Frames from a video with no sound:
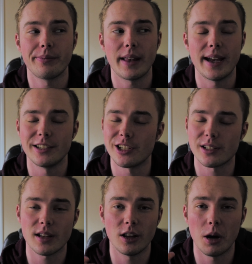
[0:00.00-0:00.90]
and
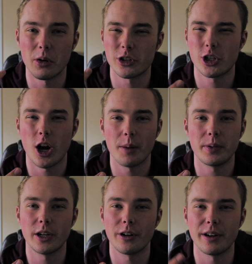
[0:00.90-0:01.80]
just a lot more
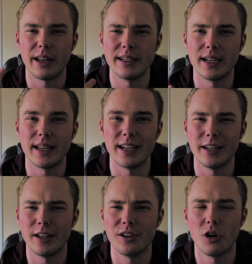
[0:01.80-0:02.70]
choppier, and
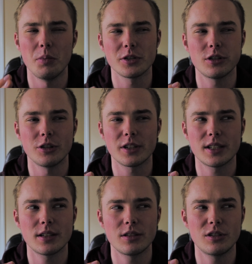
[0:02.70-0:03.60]
it almost
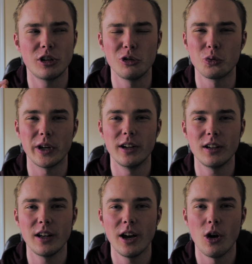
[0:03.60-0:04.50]
looks too
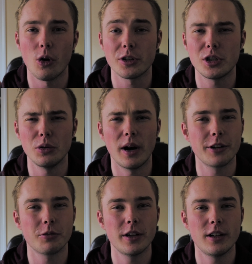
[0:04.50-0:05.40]
real or too
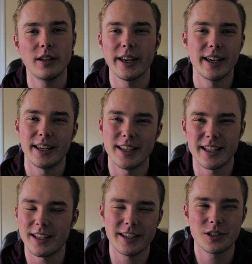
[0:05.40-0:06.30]
unreal.
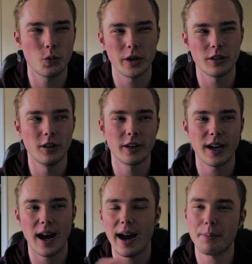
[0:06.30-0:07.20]
It's a weird look.
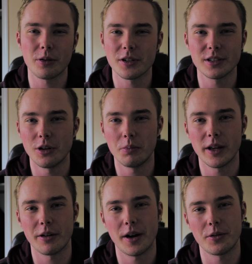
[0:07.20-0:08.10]
I personally don't
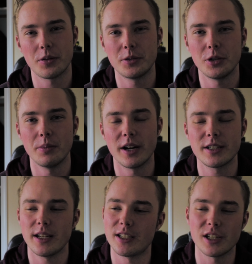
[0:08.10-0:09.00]
play around with them too
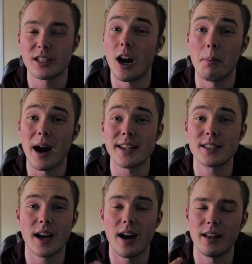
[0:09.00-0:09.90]
much. It's just not my
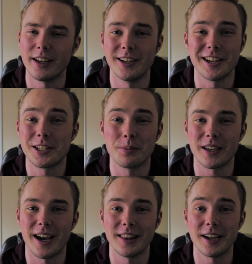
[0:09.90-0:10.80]
style and not
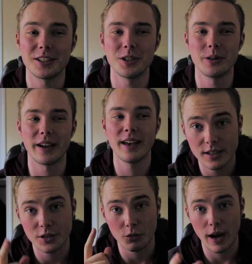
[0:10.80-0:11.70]
something I like doing.
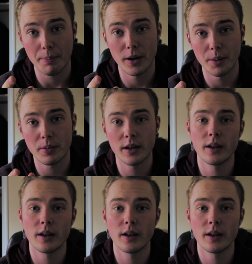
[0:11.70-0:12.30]
To wrap up,